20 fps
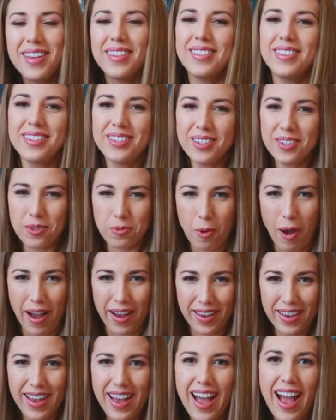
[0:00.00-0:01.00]
This is
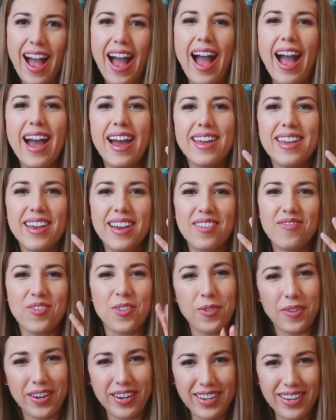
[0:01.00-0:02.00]
why I am
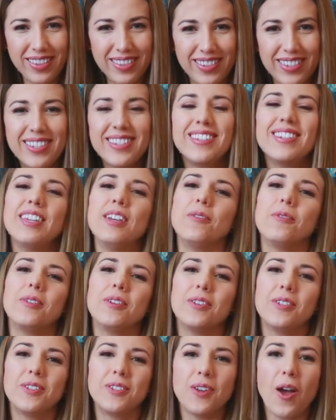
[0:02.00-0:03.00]
creating this
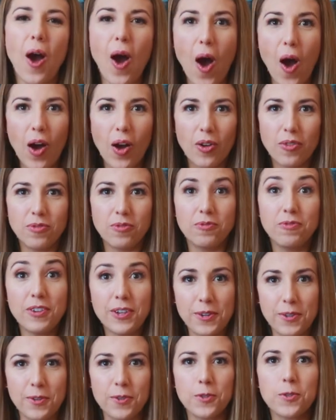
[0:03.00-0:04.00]
series of
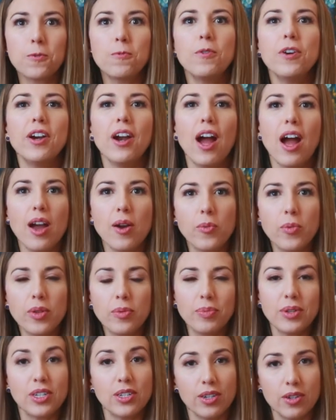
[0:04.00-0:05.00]
videos where I will
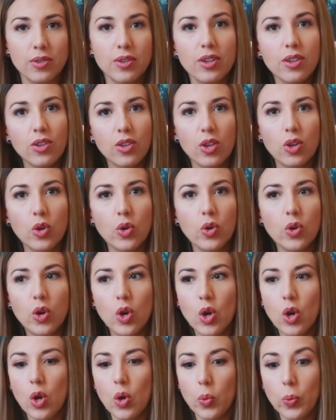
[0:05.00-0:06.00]
be sharing you
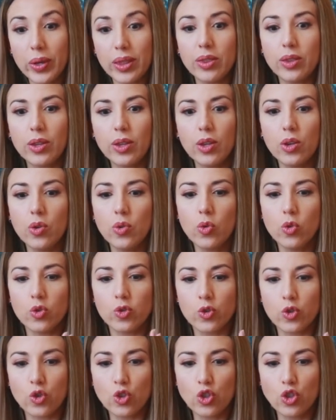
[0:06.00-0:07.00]
with you
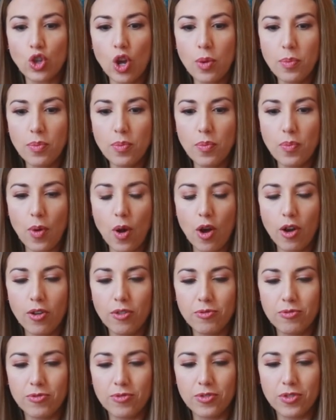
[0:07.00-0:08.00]
some
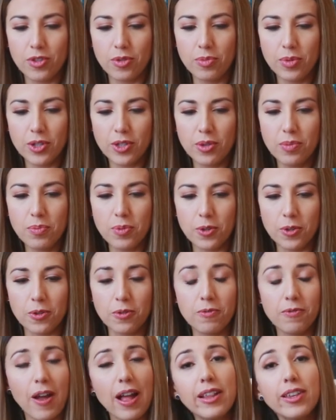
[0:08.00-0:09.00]
of the most
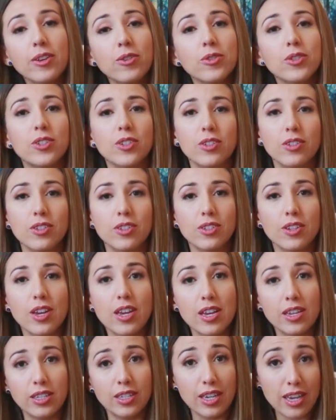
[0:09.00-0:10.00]
important values and
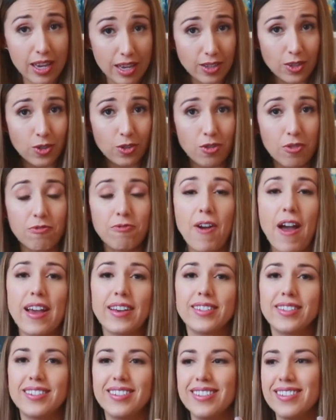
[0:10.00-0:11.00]
history
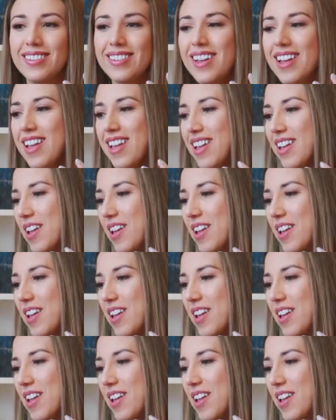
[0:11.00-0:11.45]
facts and